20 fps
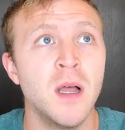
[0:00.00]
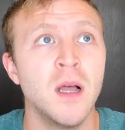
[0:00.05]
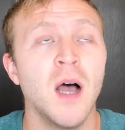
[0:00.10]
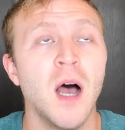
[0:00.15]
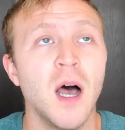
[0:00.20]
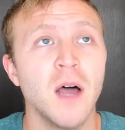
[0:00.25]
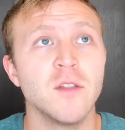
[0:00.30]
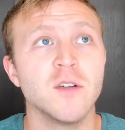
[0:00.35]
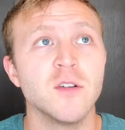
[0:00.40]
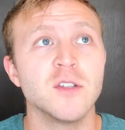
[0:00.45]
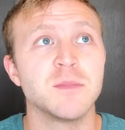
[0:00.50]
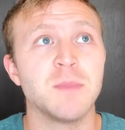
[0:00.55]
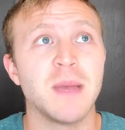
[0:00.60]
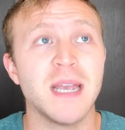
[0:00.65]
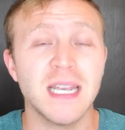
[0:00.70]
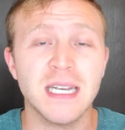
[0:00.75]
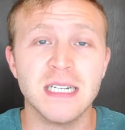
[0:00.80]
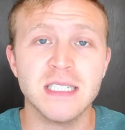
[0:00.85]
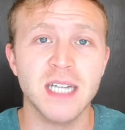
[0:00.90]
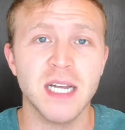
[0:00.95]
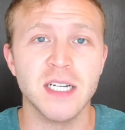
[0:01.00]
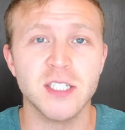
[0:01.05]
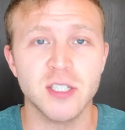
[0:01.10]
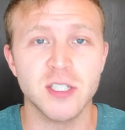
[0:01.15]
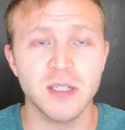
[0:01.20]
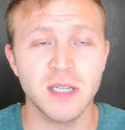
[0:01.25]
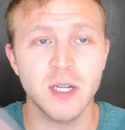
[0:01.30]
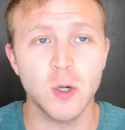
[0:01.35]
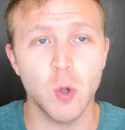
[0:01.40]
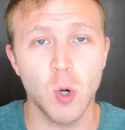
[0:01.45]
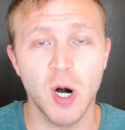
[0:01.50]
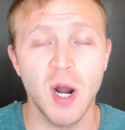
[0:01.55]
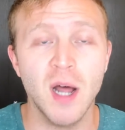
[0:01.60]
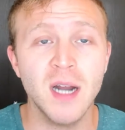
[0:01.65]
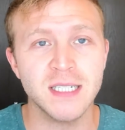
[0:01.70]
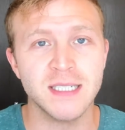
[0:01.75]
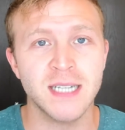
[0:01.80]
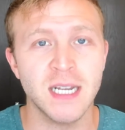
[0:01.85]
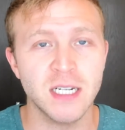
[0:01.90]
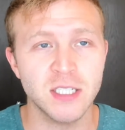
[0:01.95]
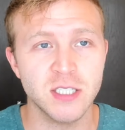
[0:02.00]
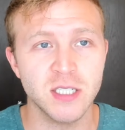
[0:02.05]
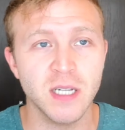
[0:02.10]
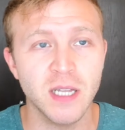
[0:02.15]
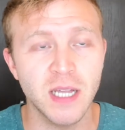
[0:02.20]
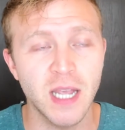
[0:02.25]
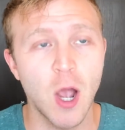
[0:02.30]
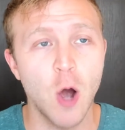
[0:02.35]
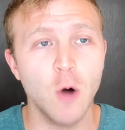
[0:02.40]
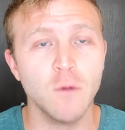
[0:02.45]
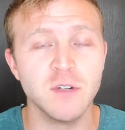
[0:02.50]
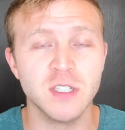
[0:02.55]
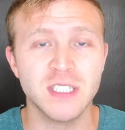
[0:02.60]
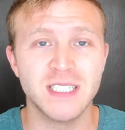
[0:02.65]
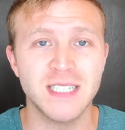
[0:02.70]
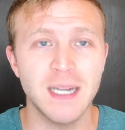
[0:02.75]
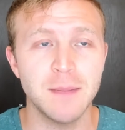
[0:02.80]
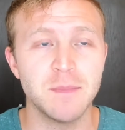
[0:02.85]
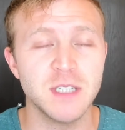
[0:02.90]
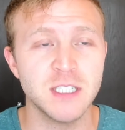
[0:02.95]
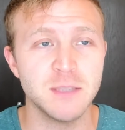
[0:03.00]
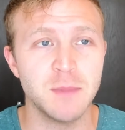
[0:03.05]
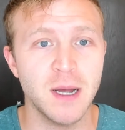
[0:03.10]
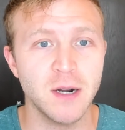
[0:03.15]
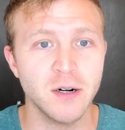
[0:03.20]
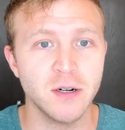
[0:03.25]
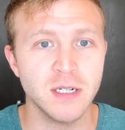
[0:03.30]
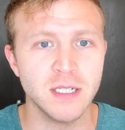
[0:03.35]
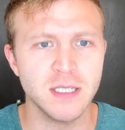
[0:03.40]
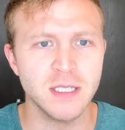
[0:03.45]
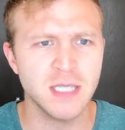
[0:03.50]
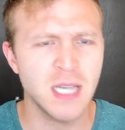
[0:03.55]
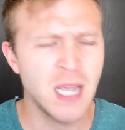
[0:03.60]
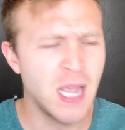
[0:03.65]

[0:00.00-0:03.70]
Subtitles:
others may intentionally or unintentionally overstep these boundaries,